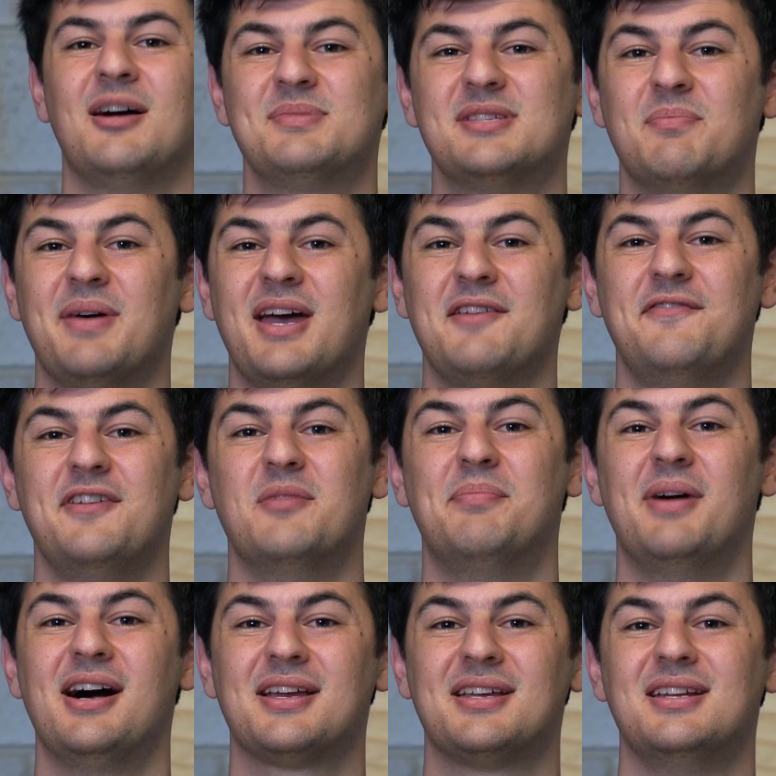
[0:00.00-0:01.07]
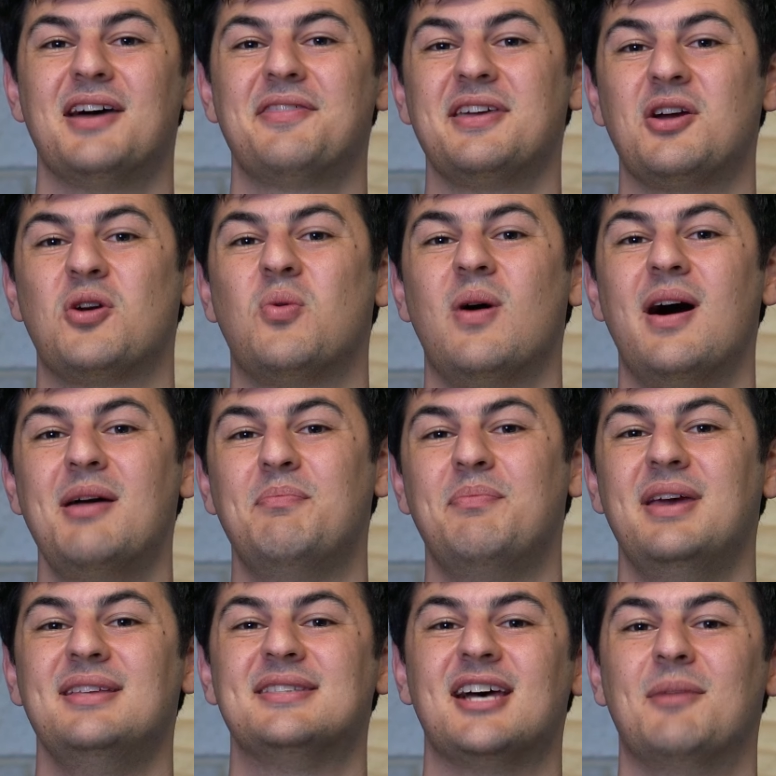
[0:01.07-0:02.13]
it comes to bang for your buck, nothing quite
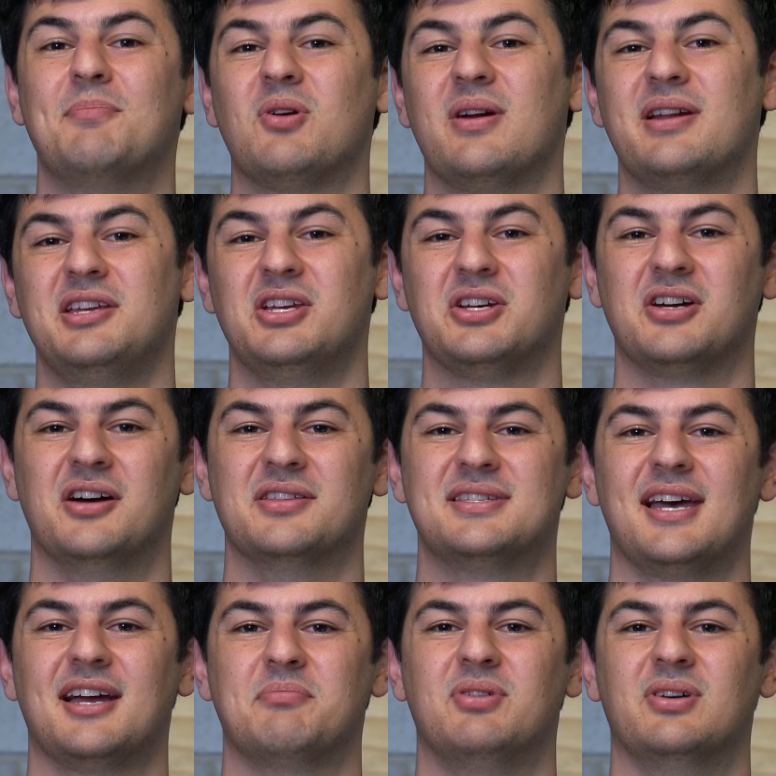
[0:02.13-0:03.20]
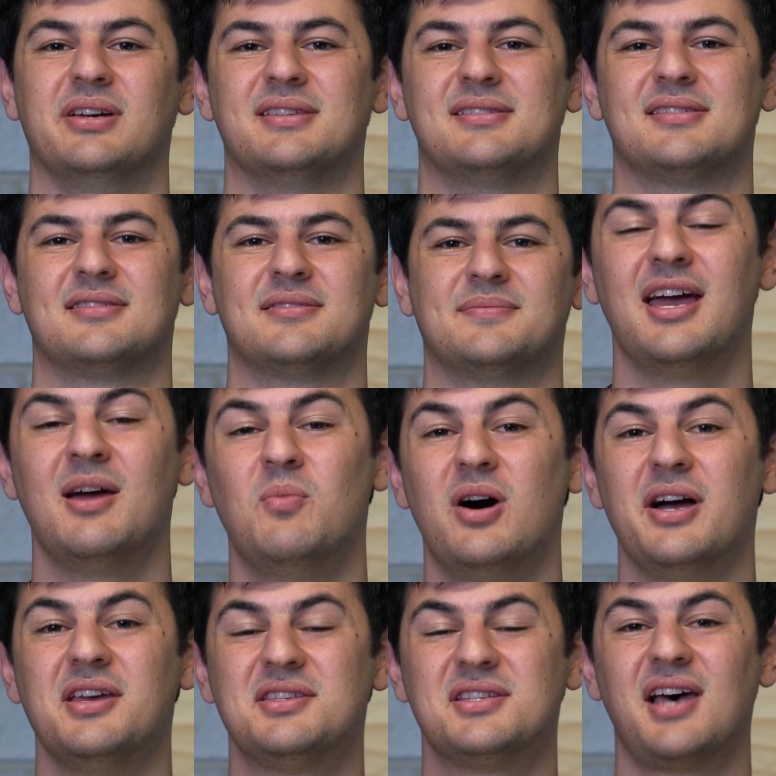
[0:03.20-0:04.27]
beats upgrading your contact points. And
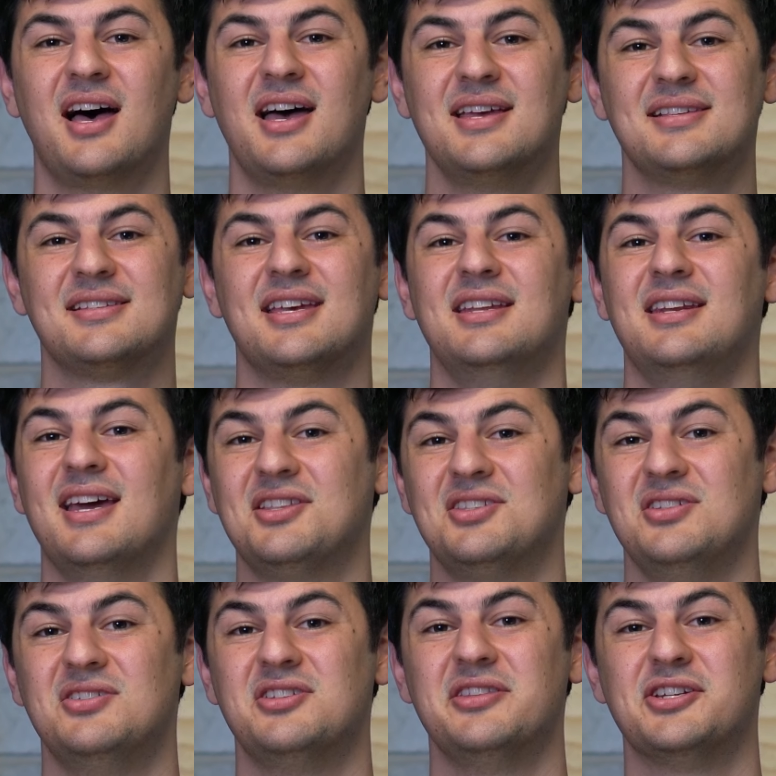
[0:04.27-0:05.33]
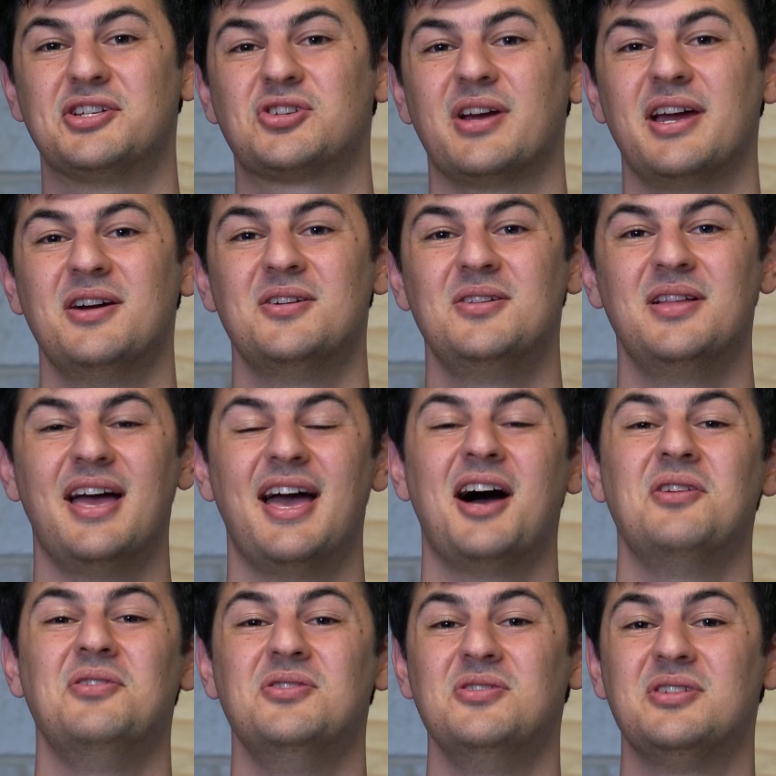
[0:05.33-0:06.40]
while your tires connect you to the trail,
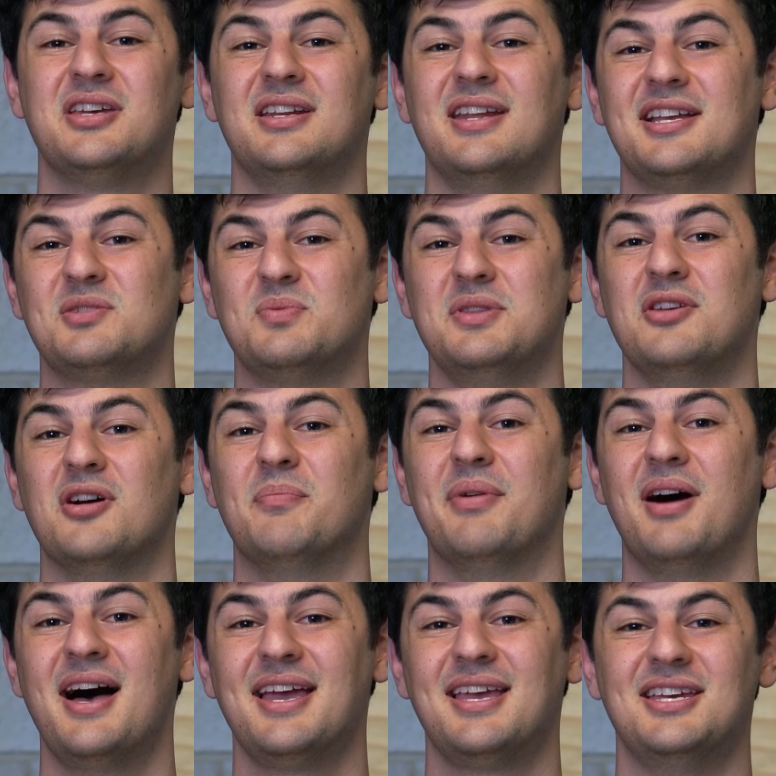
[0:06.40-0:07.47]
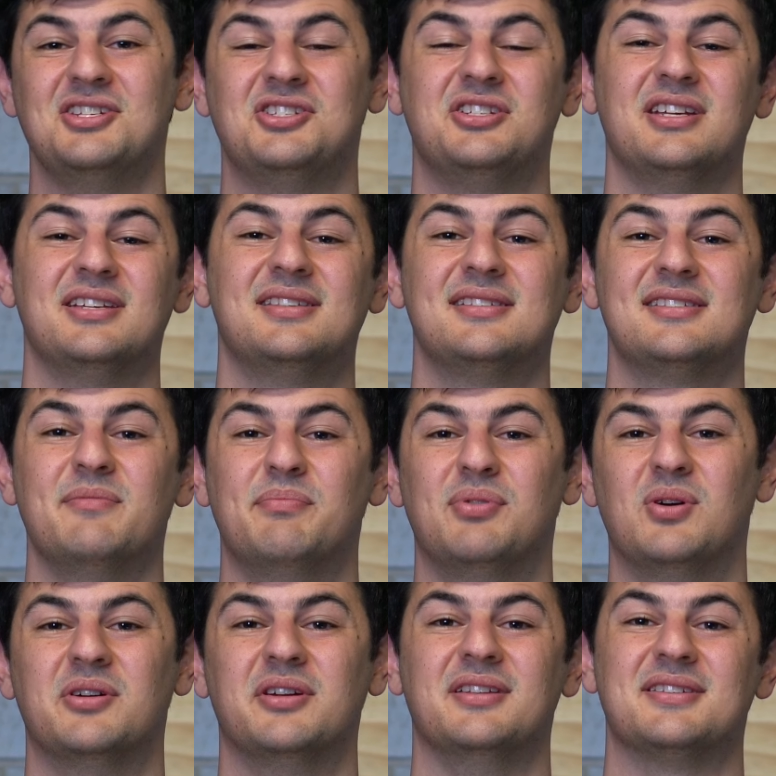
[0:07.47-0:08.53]
how you connect with your bike is just as
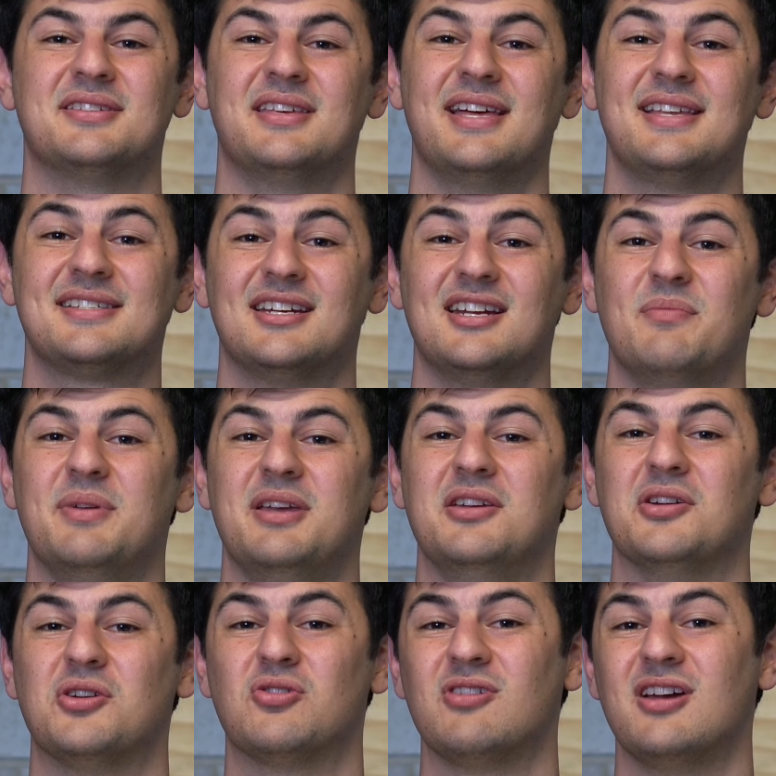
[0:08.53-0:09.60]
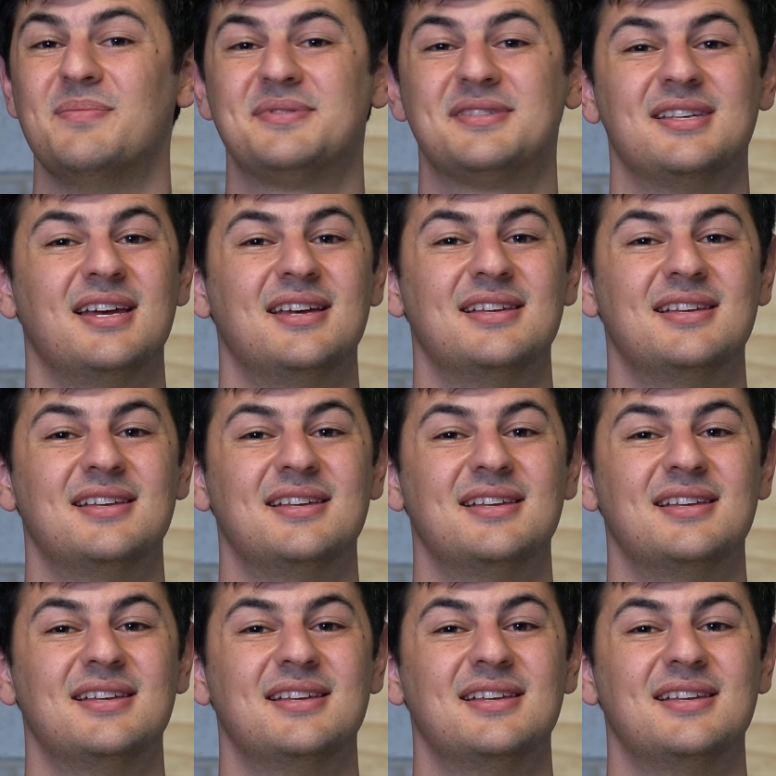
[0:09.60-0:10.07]
important. So that's gonna be your grips,